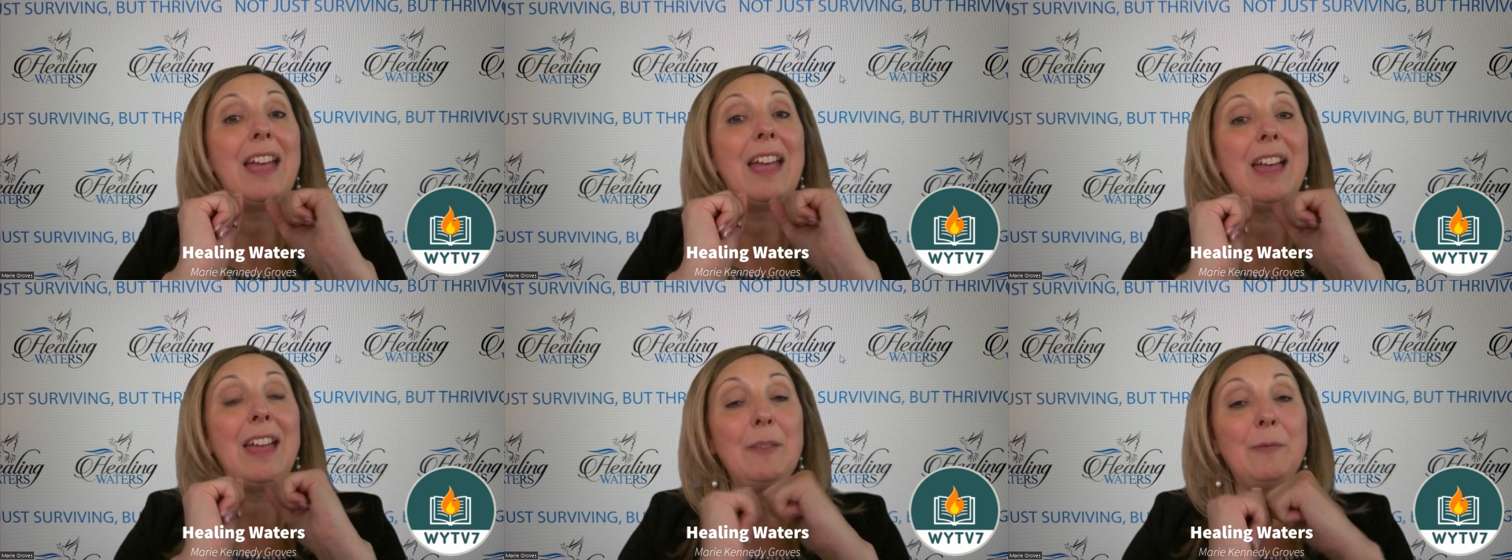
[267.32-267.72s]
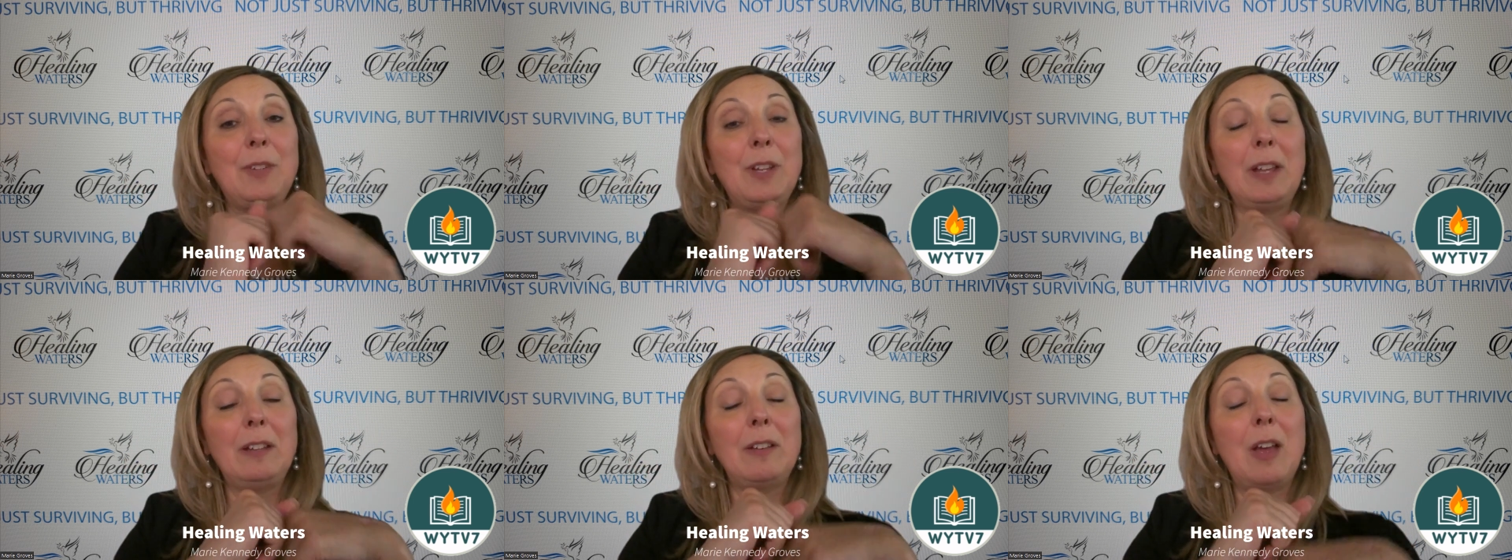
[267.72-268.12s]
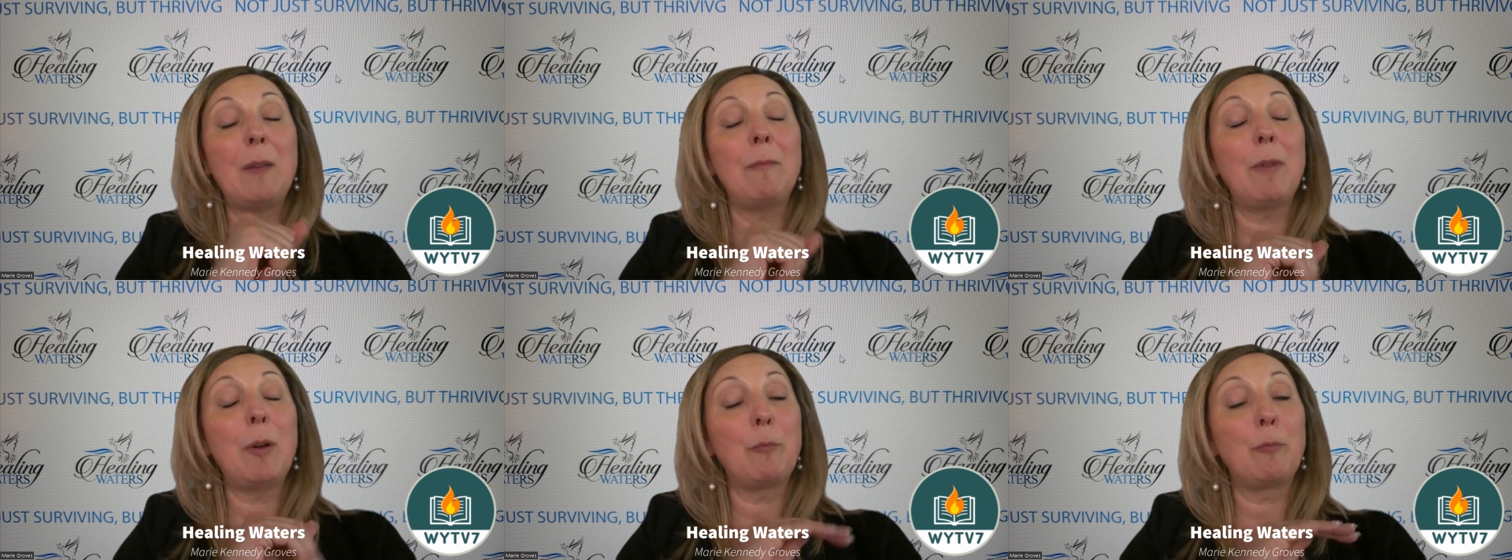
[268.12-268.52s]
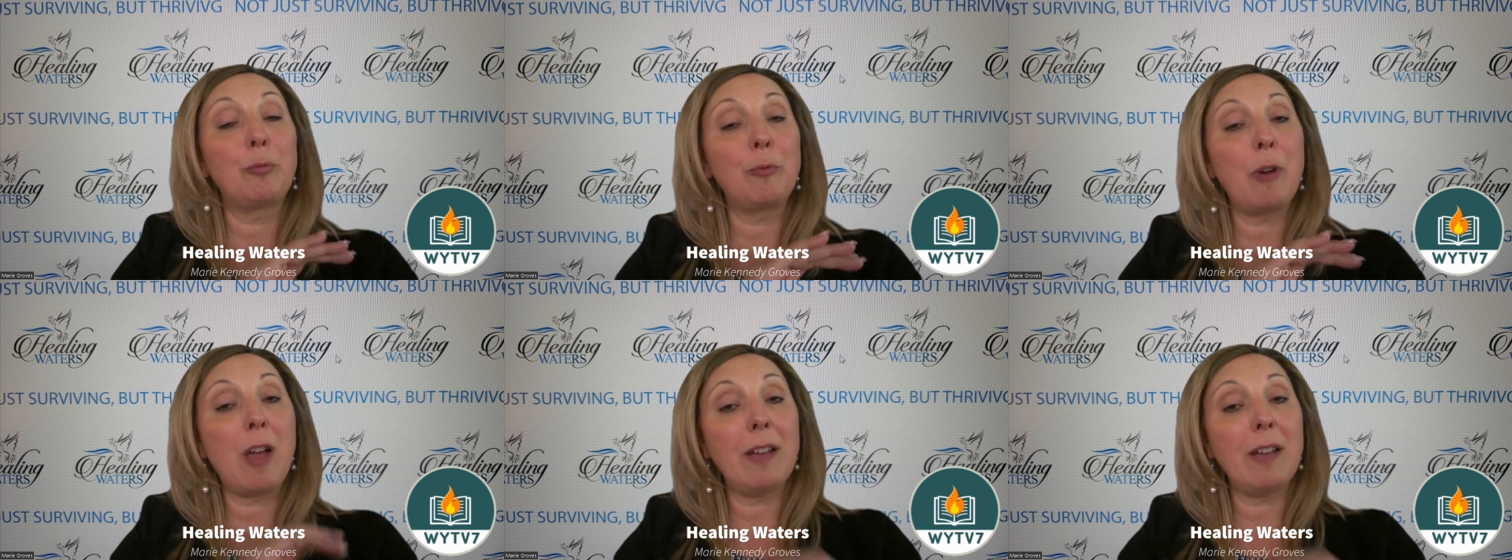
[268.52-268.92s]
I have done
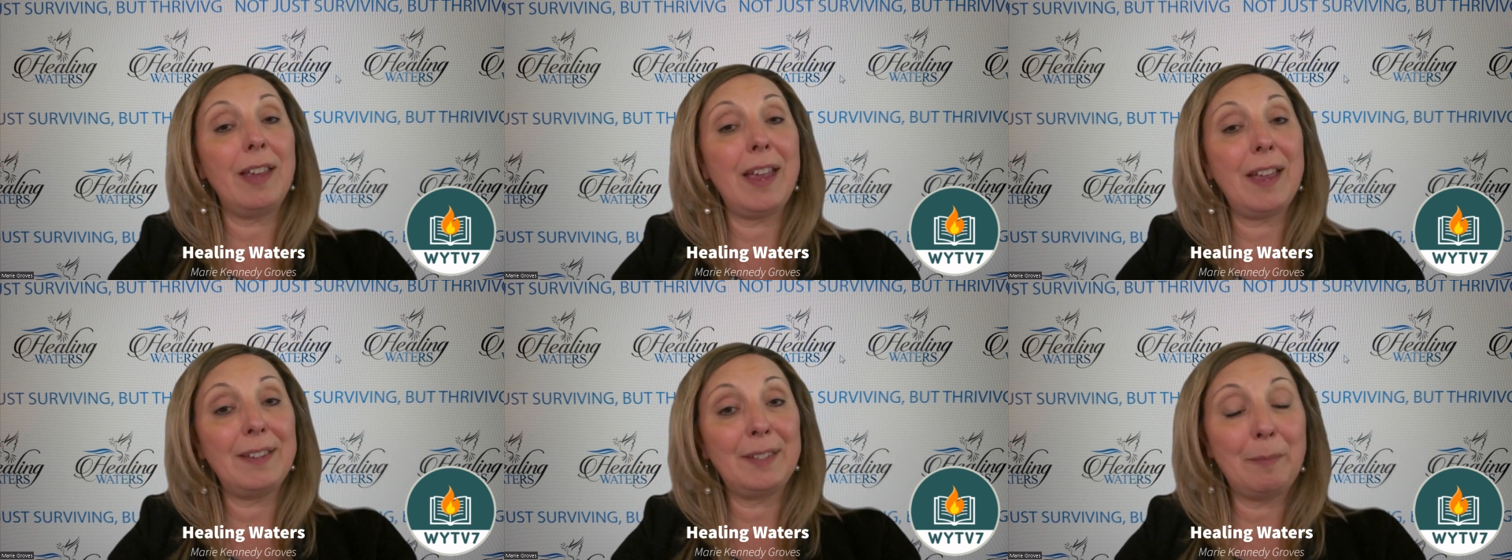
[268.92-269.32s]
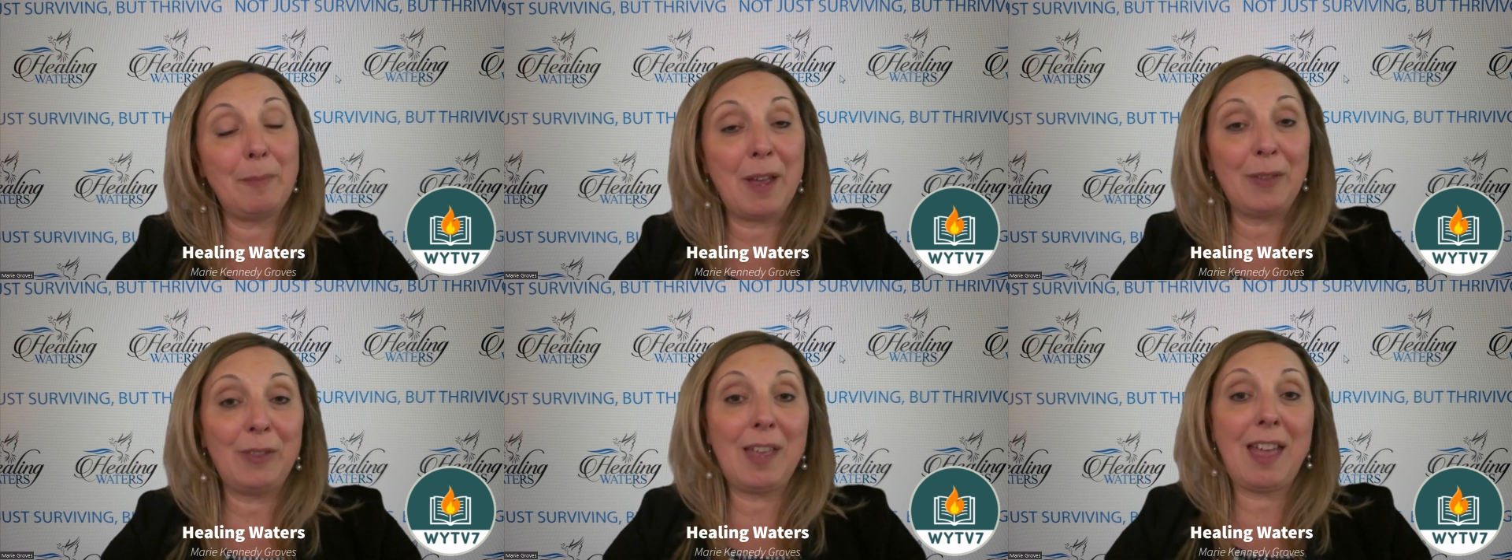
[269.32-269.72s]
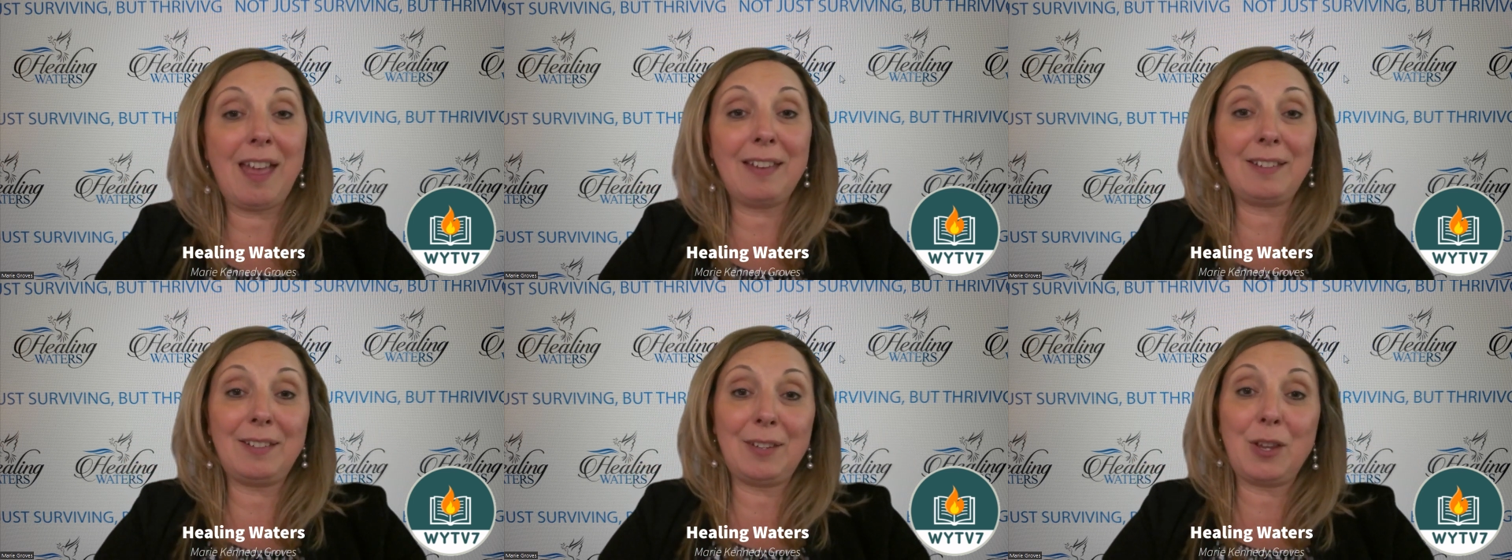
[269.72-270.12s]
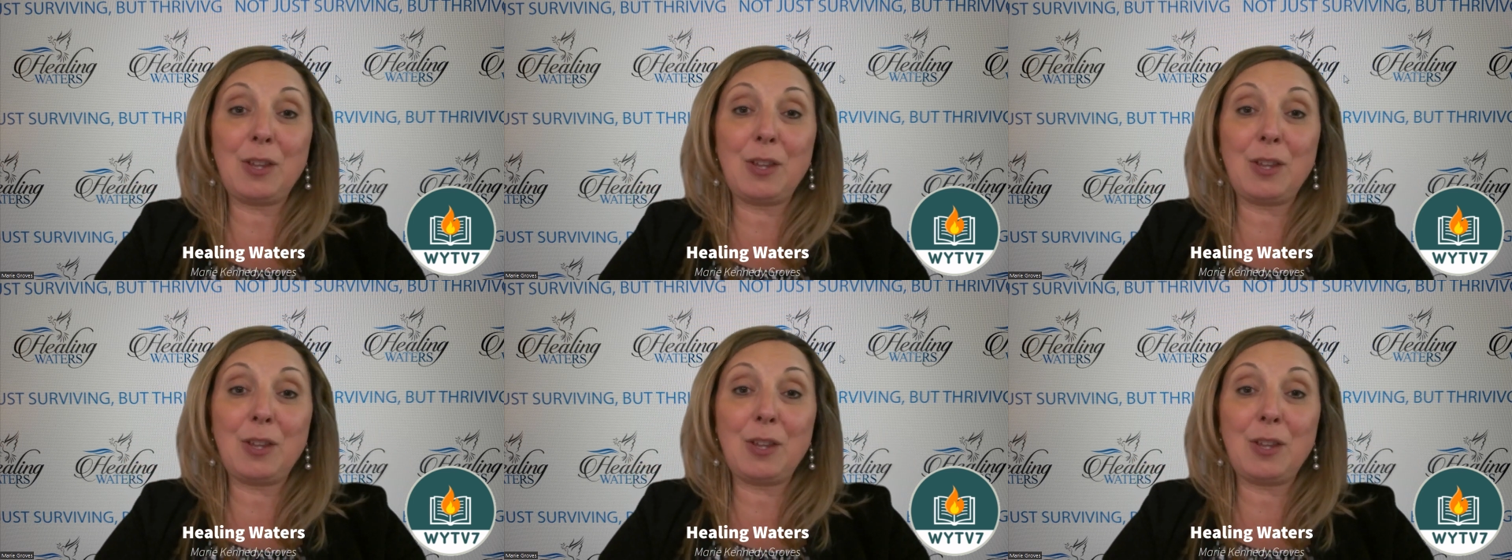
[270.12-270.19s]
broadcasts about that.